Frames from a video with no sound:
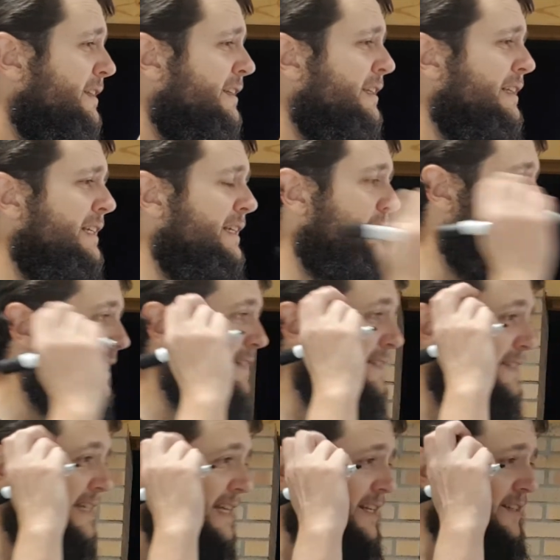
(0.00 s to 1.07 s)
leaving
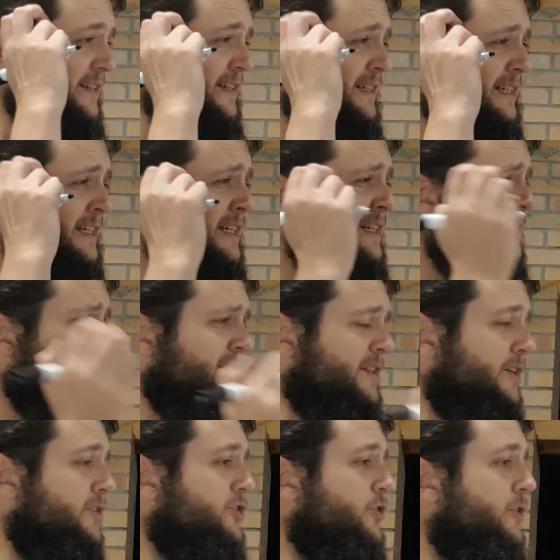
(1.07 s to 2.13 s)
Z.
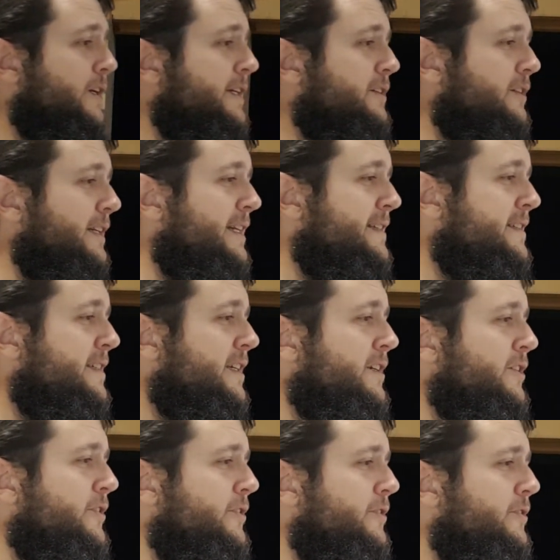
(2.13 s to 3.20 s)
So triangle
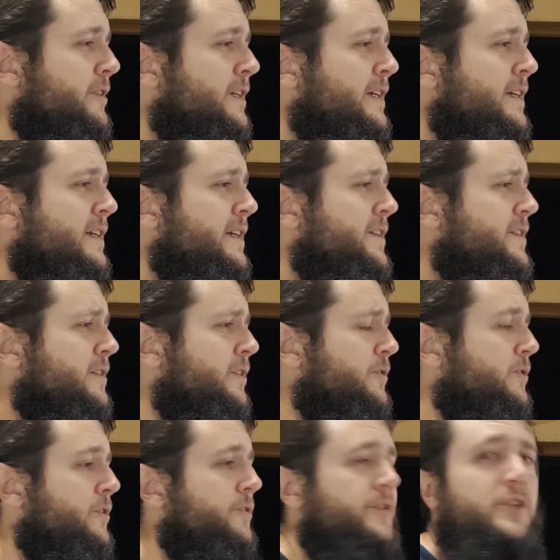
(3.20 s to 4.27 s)
STU is
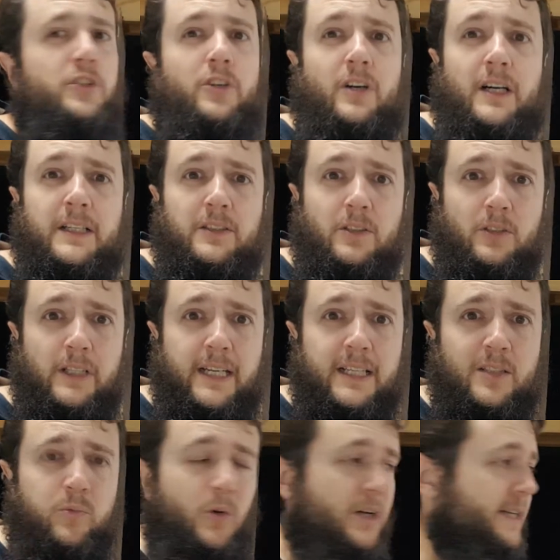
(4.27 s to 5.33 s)
congruent to triangle
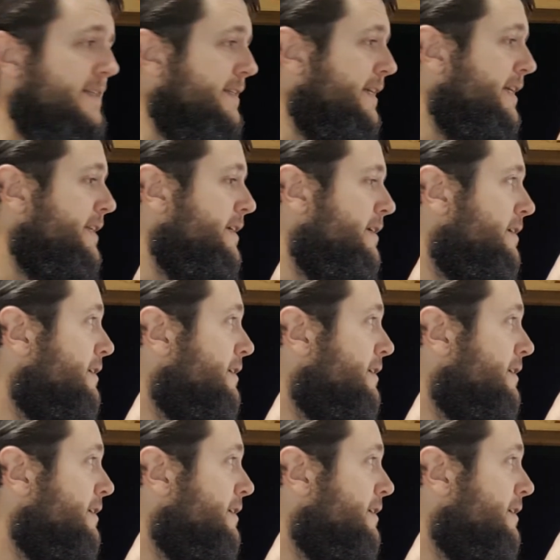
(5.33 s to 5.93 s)
XYZ